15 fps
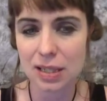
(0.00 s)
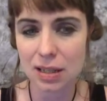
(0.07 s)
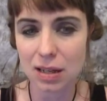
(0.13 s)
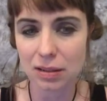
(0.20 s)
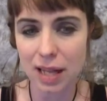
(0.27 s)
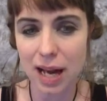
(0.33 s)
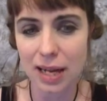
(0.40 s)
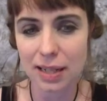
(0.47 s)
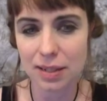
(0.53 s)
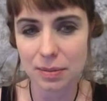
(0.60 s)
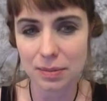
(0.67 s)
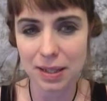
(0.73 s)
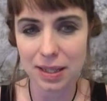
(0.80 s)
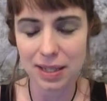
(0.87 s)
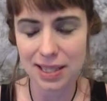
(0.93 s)
a lot to
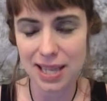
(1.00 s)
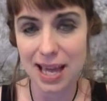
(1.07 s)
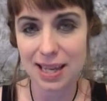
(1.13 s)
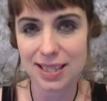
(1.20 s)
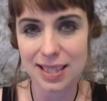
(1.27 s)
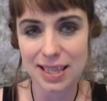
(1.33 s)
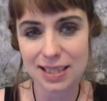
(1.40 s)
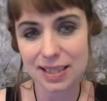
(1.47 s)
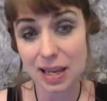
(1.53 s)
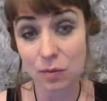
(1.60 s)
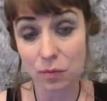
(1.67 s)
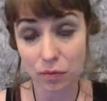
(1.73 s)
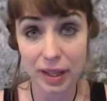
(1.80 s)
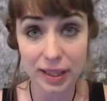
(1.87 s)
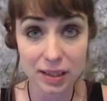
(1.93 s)
me, is that it says
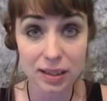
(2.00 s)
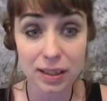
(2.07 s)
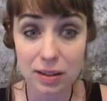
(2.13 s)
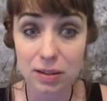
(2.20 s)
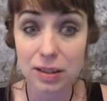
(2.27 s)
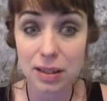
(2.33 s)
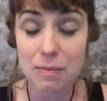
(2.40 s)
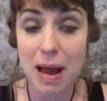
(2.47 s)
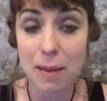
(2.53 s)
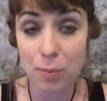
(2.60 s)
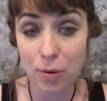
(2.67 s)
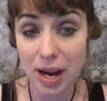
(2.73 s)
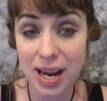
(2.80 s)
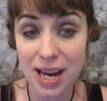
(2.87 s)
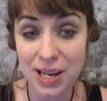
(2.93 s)
that literally my
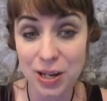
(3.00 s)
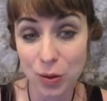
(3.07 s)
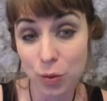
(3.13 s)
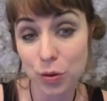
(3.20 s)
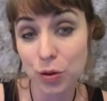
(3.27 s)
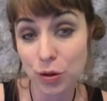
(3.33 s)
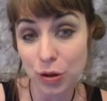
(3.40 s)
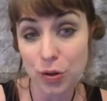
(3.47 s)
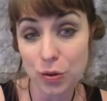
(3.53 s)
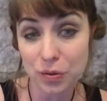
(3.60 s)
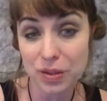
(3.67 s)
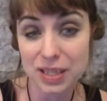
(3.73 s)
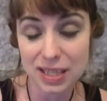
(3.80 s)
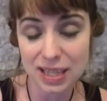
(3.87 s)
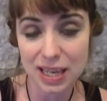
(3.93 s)
brain, in order to do
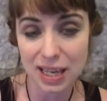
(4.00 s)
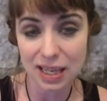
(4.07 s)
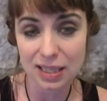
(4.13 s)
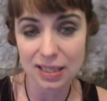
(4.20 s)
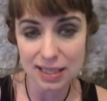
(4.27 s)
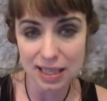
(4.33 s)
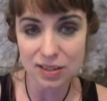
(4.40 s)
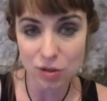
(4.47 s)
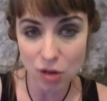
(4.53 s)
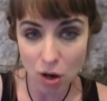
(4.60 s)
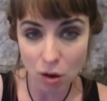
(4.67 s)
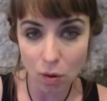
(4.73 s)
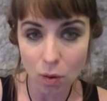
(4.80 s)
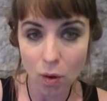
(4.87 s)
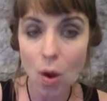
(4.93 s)
this thing, says,
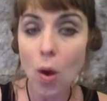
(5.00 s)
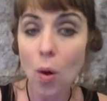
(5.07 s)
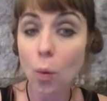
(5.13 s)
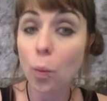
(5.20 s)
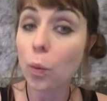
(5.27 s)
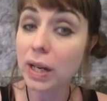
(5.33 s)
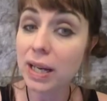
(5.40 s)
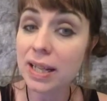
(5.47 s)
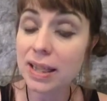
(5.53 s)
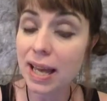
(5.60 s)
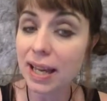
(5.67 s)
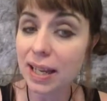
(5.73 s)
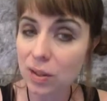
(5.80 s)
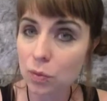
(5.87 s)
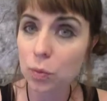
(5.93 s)
no, we need the
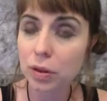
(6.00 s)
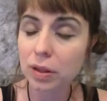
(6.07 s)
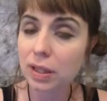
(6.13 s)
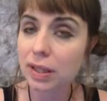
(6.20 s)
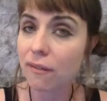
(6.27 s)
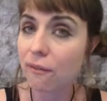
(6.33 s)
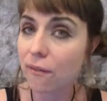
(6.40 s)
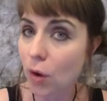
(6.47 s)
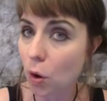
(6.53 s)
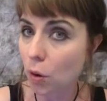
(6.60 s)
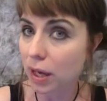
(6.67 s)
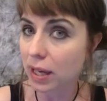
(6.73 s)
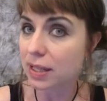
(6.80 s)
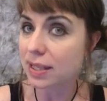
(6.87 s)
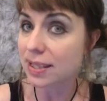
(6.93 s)
inwardly
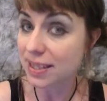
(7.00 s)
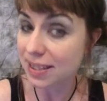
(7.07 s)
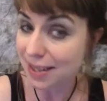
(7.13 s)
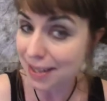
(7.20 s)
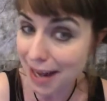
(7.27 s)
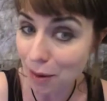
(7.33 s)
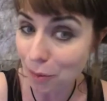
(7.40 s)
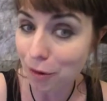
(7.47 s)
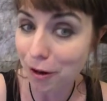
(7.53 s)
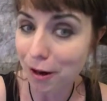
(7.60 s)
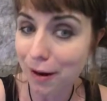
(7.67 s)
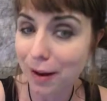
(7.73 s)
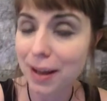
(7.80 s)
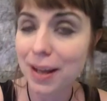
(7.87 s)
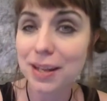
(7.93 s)
focused
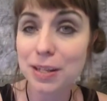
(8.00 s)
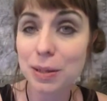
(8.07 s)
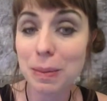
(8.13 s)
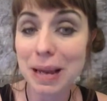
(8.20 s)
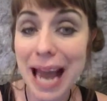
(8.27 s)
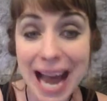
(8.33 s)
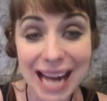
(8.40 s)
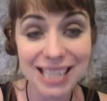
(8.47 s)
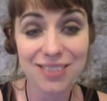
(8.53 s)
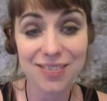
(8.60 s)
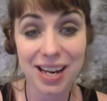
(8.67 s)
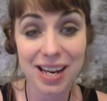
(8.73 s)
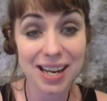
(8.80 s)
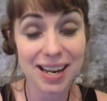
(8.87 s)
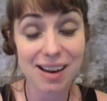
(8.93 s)
network to be
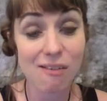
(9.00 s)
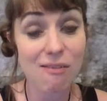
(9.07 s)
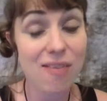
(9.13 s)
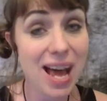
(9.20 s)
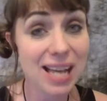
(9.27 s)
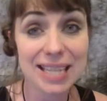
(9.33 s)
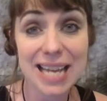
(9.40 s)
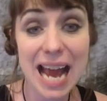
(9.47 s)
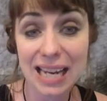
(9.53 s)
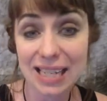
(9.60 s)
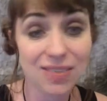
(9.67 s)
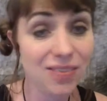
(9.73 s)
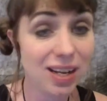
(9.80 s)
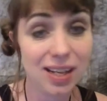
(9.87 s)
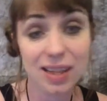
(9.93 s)
activated. And if that's
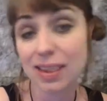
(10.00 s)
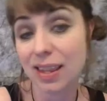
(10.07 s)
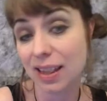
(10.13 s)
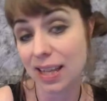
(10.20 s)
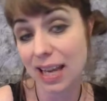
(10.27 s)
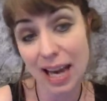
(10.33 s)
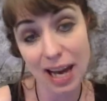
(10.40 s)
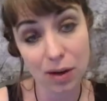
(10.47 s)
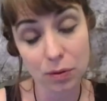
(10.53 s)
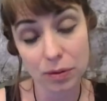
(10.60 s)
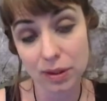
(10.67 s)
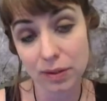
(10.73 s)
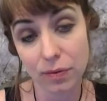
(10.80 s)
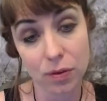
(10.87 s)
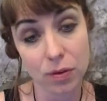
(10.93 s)
activated, then the
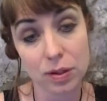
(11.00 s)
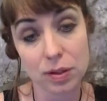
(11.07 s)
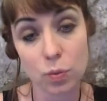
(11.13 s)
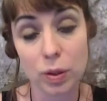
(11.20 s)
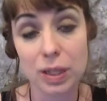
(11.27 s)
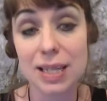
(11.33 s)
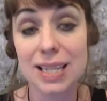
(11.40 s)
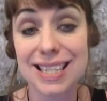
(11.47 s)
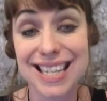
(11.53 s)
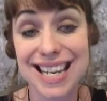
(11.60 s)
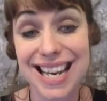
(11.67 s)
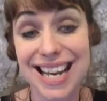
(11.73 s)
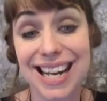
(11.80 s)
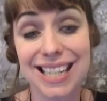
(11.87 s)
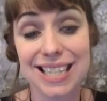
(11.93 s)
outwardly focused one is
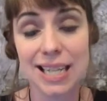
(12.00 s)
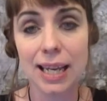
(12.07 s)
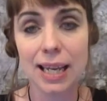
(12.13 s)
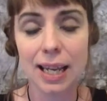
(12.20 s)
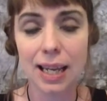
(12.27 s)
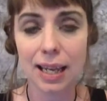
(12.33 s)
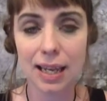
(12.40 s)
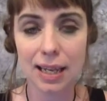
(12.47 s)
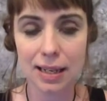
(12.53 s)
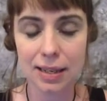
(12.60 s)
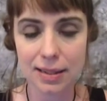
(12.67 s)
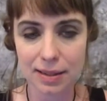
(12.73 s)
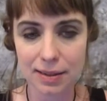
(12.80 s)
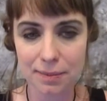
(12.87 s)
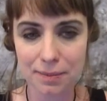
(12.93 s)
not.
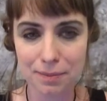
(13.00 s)
And